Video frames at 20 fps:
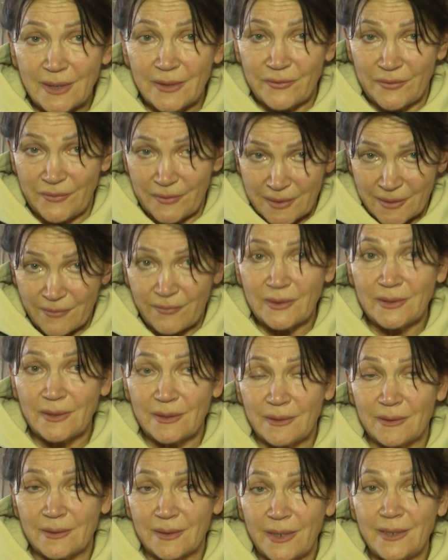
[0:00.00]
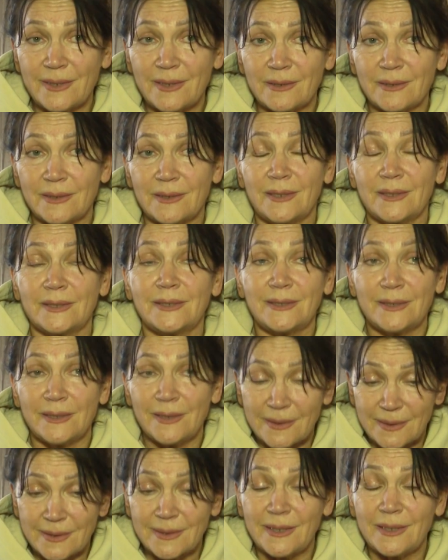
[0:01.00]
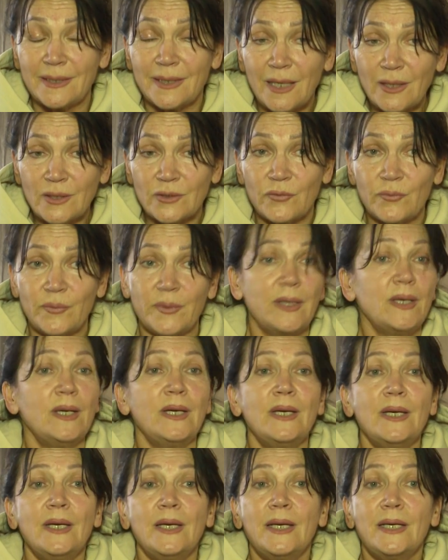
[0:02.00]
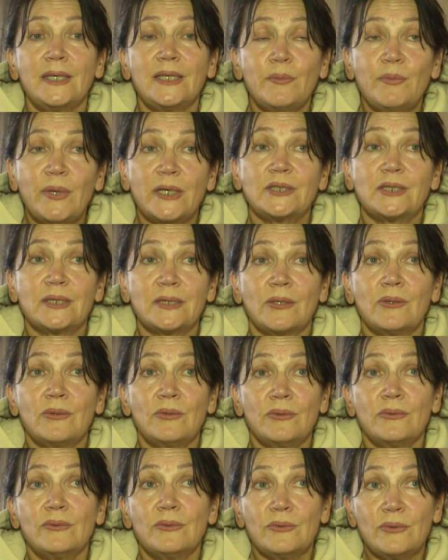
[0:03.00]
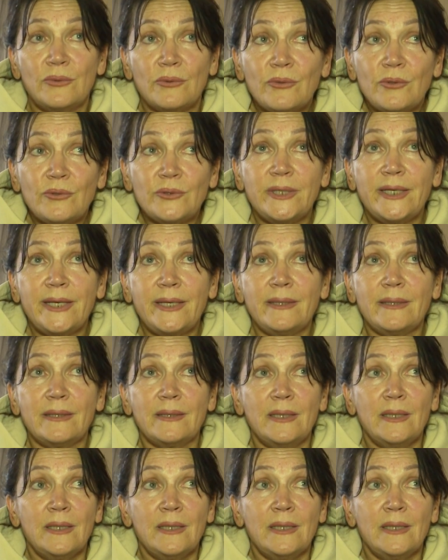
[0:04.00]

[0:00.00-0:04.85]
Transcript: They handed over children to complete strangers who can get them in the train.